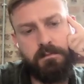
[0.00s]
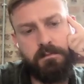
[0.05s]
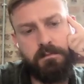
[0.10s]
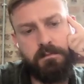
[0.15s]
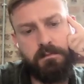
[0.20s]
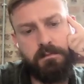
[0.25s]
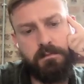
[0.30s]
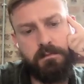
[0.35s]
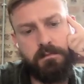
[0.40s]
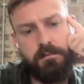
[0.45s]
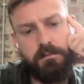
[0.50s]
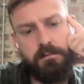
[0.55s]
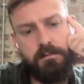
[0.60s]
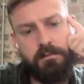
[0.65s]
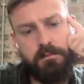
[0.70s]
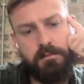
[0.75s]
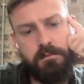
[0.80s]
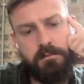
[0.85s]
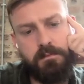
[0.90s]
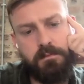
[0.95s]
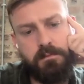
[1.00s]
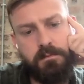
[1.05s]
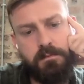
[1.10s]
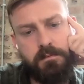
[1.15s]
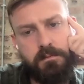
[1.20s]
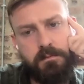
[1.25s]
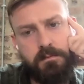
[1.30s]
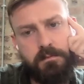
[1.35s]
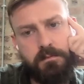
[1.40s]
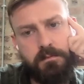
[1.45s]

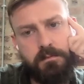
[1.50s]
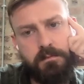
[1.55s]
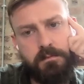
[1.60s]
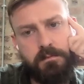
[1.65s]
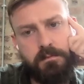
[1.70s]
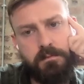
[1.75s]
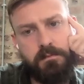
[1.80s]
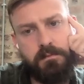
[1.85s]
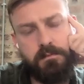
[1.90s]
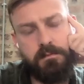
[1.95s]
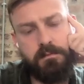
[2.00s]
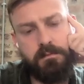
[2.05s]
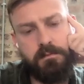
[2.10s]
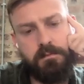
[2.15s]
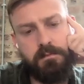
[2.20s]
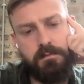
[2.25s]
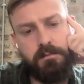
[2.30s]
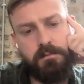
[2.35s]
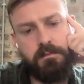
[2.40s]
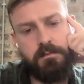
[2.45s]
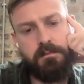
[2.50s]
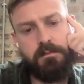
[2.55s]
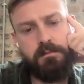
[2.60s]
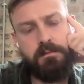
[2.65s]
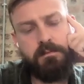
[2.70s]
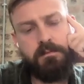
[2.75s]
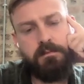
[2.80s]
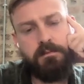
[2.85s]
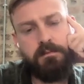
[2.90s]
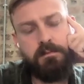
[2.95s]

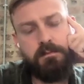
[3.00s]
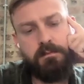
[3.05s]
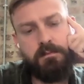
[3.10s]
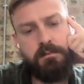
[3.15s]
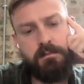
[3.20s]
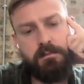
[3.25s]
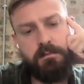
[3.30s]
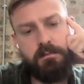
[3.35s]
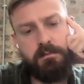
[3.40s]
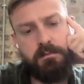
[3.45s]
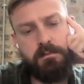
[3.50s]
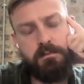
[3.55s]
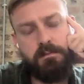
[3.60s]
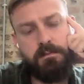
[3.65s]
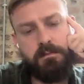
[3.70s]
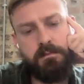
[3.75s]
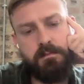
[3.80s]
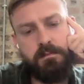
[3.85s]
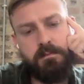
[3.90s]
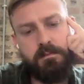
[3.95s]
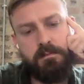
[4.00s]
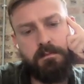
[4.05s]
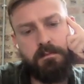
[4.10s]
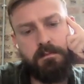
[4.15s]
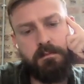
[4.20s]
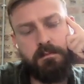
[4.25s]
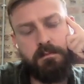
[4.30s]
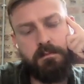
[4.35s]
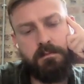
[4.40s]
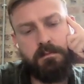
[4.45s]

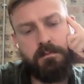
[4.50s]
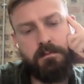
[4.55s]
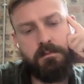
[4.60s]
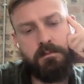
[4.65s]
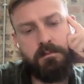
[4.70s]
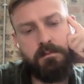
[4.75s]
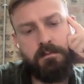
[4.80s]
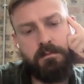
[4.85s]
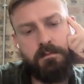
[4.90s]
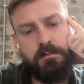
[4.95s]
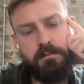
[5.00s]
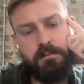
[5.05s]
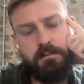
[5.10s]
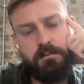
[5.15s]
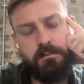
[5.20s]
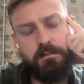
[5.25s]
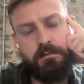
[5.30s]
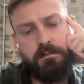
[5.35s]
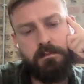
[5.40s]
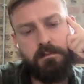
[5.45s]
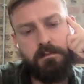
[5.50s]
This person isn't speaking.